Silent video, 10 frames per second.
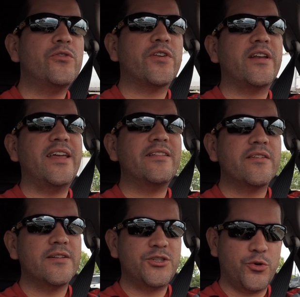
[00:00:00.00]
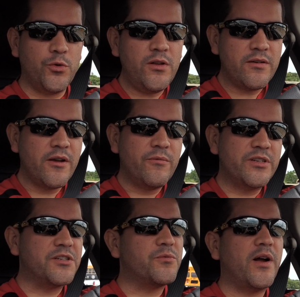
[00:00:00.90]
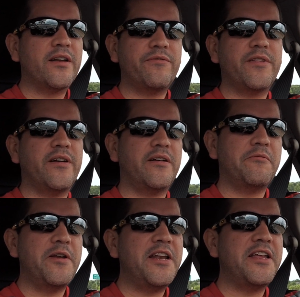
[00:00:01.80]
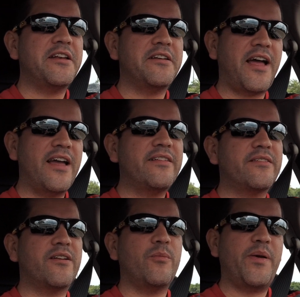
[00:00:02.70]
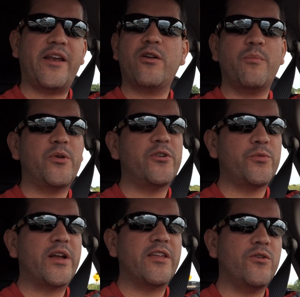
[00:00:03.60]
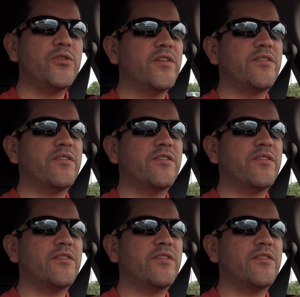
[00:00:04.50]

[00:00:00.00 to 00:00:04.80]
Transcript: to use an Intel Joule, which is one of the really nice companion computers we can use.